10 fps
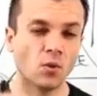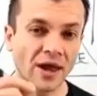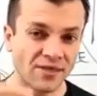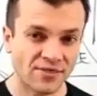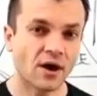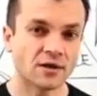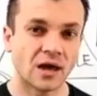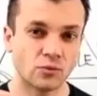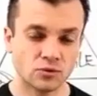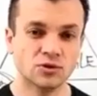what I thought
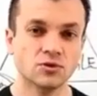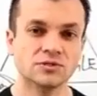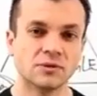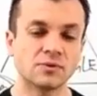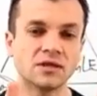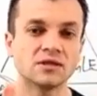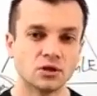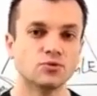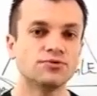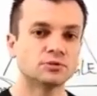I would do is I'm going to
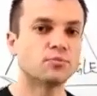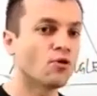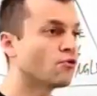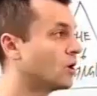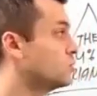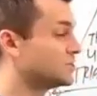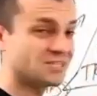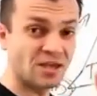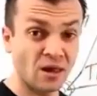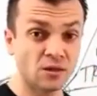include this program which
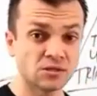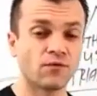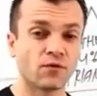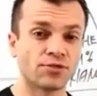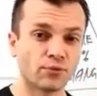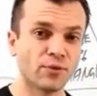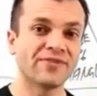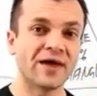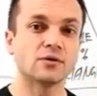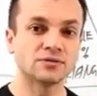sells for
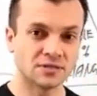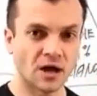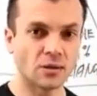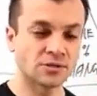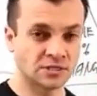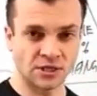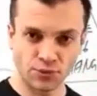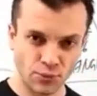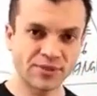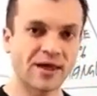$3,000. It's a
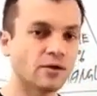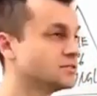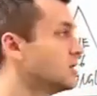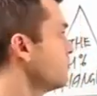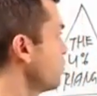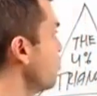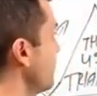$3,000